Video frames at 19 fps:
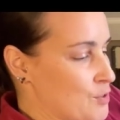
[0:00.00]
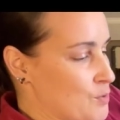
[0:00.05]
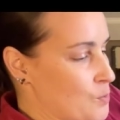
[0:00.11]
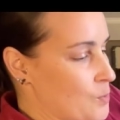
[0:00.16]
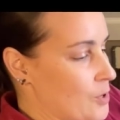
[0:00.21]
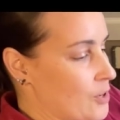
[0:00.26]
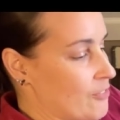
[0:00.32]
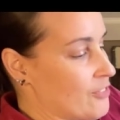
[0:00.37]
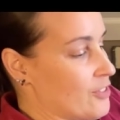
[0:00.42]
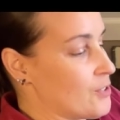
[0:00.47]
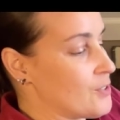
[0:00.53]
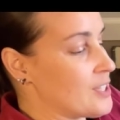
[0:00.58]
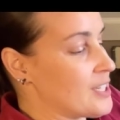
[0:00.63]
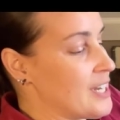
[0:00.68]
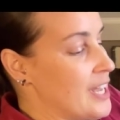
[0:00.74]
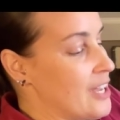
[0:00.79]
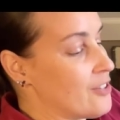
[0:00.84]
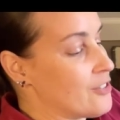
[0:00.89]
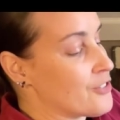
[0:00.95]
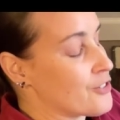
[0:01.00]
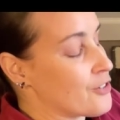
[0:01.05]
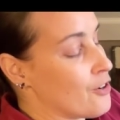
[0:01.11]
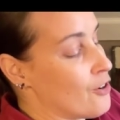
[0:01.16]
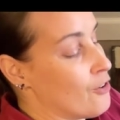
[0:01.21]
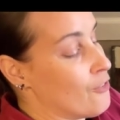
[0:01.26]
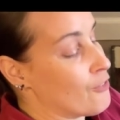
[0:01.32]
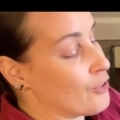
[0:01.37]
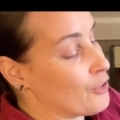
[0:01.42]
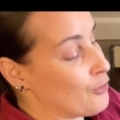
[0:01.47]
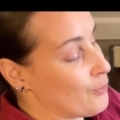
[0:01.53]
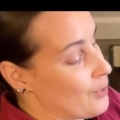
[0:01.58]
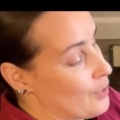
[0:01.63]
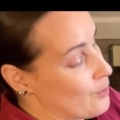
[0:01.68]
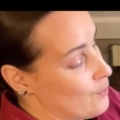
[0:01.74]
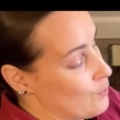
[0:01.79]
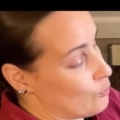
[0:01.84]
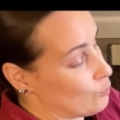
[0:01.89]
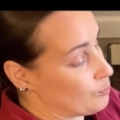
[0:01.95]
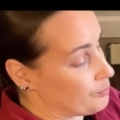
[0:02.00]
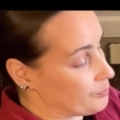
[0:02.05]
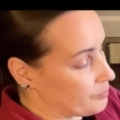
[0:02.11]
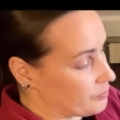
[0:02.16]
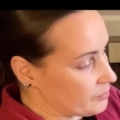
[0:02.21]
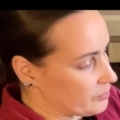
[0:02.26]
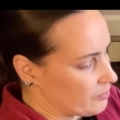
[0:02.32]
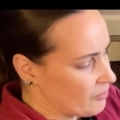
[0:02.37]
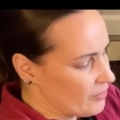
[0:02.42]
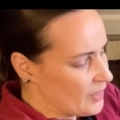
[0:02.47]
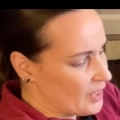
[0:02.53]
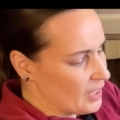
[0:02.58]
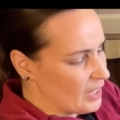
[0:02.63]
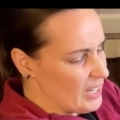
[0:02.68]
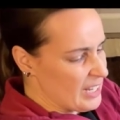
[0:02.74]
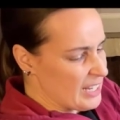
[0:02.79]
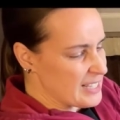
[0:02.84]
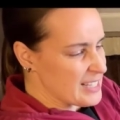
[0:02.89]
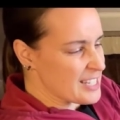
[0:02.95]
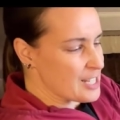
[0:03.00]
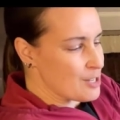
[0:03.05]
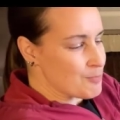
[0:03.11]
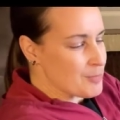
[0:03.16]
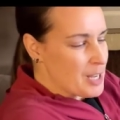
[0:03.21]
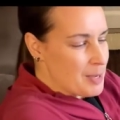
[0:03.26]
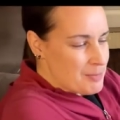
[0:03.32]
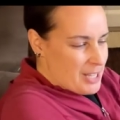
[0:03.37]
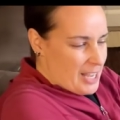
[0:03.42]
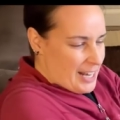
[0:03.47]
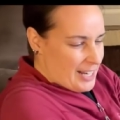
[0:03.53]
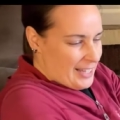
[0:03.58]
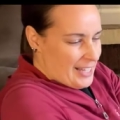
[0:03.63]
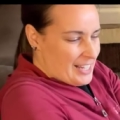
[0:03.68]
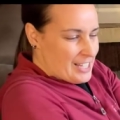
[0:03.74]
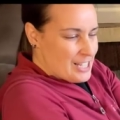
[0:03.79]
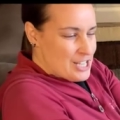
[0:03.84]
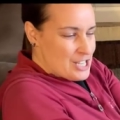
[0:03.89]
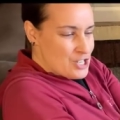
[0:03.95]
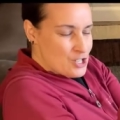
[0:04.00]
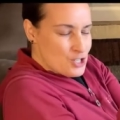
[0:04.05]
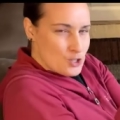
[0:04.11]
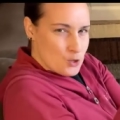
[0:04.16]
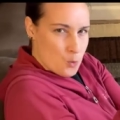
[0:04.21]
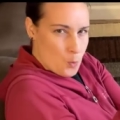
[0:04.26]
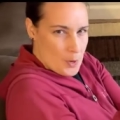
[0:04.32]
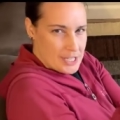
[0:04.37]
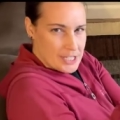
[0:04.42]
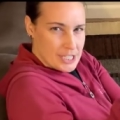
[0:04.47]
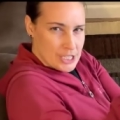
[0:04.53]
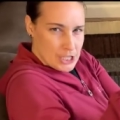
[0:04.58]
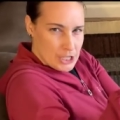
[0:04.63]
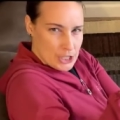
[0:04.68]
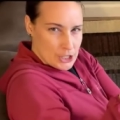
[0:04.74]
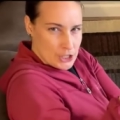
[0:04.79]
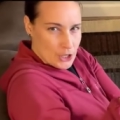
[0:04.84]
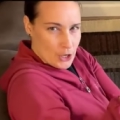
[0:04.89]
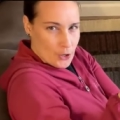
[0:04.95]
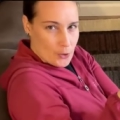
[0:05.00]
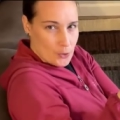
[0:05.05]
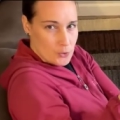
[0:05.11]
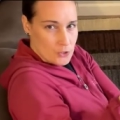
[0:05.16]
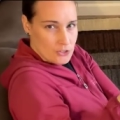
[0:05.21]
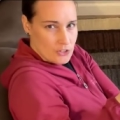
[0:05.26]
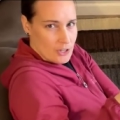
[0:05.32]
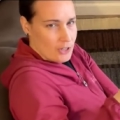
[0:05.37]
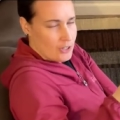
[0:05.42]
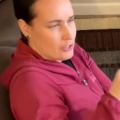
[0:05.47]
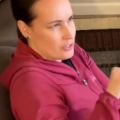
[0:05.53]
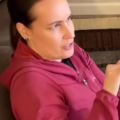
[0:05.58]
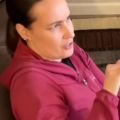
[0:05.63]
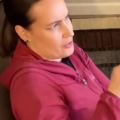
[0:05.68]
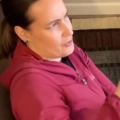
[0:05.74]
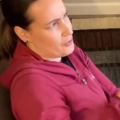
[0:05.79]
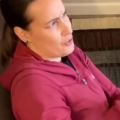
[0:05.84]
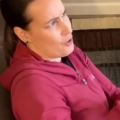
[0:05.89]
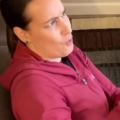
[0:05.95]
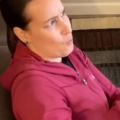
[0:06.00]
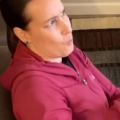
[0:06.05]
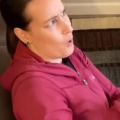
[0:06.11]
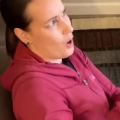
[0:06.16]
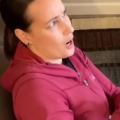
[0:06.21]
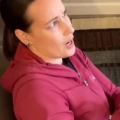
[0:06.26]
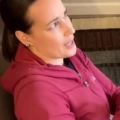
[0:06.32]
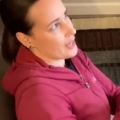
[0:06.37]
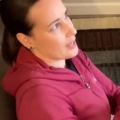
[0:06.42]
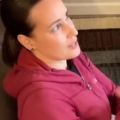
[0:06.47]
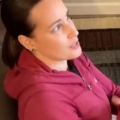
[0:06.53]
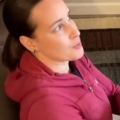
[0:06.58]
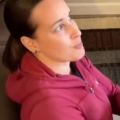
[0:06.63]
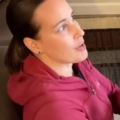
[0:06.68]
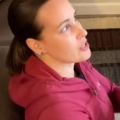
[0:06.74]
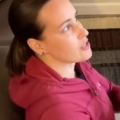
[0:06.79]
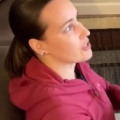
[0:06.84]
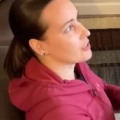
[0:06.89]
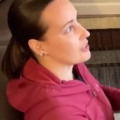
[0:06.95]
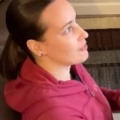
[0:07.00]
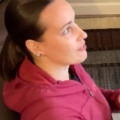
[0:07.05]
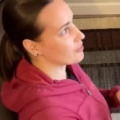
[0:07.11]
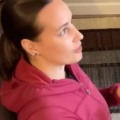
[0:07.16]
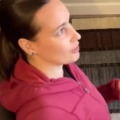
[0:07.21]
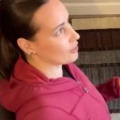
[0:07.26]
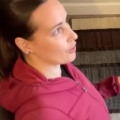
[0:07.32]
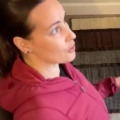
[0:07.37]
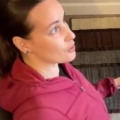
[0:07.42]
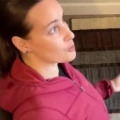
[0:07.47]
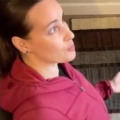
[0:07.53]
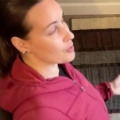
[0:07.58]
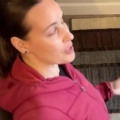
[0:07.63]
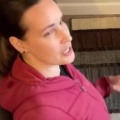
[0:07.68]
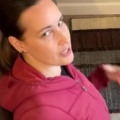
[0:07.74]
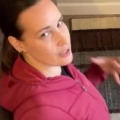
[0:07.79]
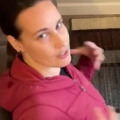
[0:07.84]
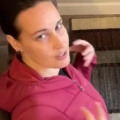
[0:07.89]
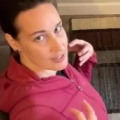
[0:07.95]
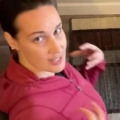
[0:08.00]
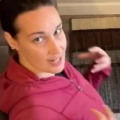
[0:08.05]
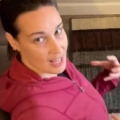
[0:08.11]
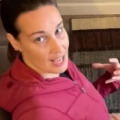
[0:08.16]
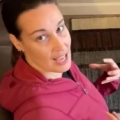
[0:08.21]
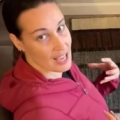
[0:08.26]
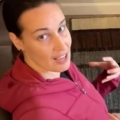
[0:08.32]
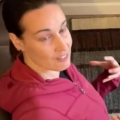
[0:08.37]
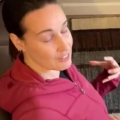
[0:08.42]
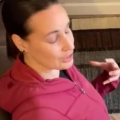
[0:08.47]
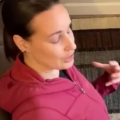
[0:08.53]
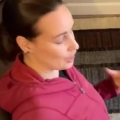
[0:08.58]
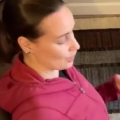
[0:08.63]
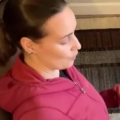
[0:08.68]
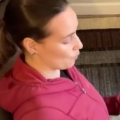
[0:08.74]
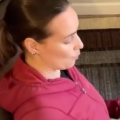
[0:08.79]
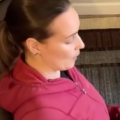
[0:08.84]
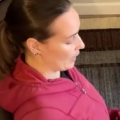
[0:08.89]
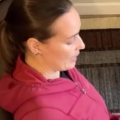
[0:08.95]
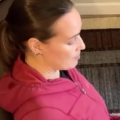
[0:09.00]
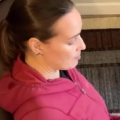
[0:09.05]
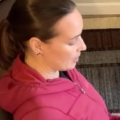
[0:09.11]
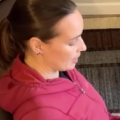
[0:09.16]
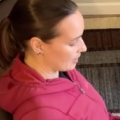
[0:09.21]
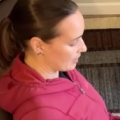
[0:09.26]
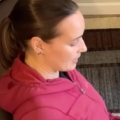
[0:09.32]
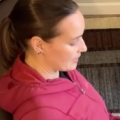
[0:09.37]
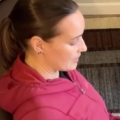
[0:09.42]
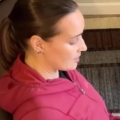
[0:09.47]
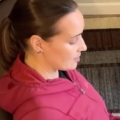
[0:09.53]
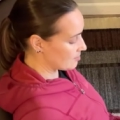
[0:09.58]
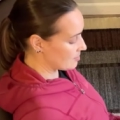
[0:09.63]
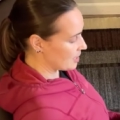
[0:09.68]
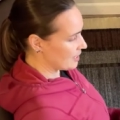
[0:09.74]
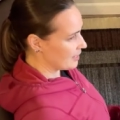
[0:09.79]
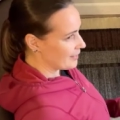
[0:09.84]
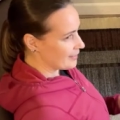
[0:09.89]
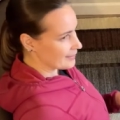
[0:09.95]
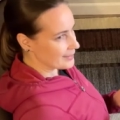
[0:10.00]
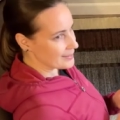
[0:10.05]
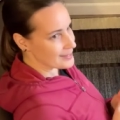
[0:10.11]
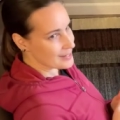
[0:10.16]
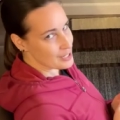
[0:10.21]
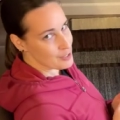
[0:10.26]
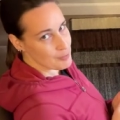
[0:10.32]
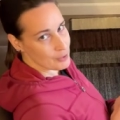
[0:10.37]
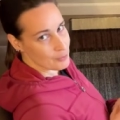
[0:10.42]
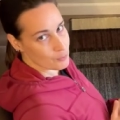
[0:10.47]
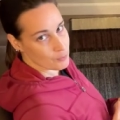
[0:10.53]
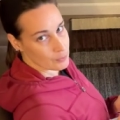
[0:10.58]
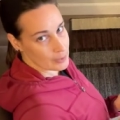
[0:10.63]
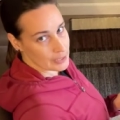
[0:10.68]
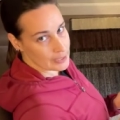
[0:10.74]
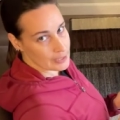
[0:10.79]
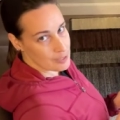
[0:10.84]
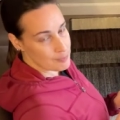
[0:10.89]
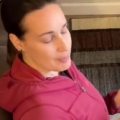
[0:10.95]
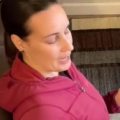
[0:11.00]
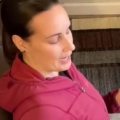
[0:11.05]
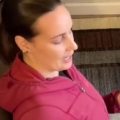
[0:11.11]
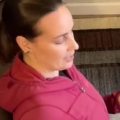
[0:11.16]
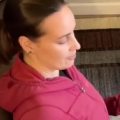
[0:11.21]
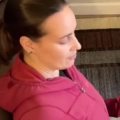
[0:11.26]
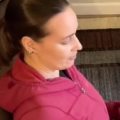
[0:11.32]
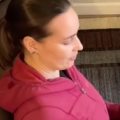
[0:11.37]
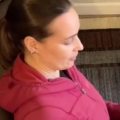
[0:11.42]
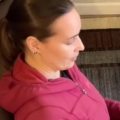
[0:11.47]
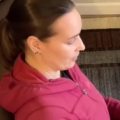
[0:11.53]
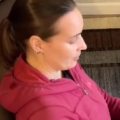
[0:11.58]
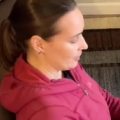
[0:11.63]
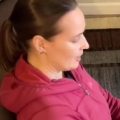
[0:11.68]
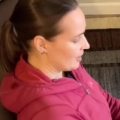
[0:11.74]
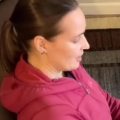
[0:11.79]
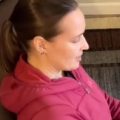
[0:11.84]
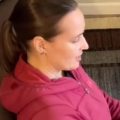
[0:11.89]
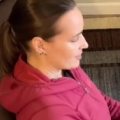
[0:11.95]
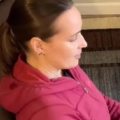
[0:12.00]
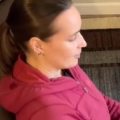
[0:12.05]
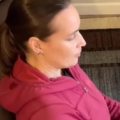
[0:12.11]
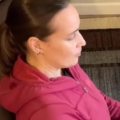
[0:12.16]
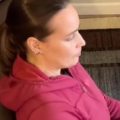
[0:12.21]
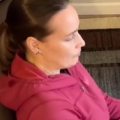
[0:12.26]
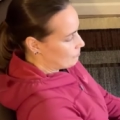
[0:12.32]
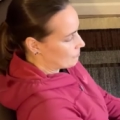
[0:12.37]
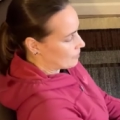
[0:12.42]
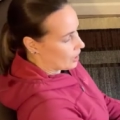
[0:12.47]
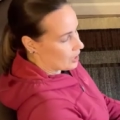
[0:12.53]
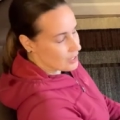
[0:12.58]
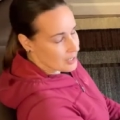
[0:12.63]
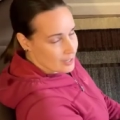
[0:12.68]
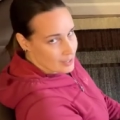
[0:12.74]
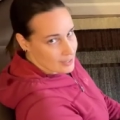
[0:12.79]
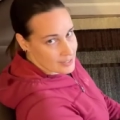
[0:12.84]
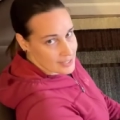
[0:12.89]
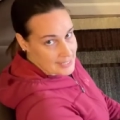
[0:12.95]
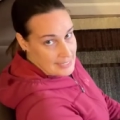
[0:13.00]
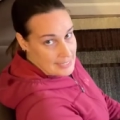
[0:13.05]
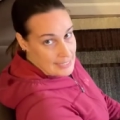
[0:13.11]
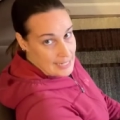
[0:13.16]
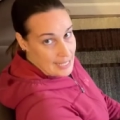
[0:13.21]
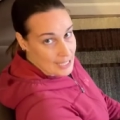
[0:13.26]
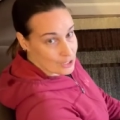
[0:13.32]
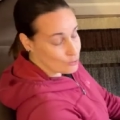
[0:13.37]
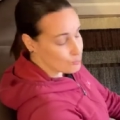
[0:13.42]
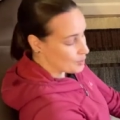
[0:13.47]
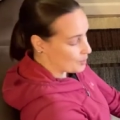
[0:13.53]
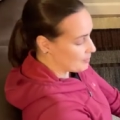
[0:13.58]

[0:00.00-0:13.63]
Where if those nails are overgrown, it can sometimes kind of like twist the toes. So you know walking, especially for large breed dogs that have a lot of weight behind them, that's gonna be really painful. So our dogs need help.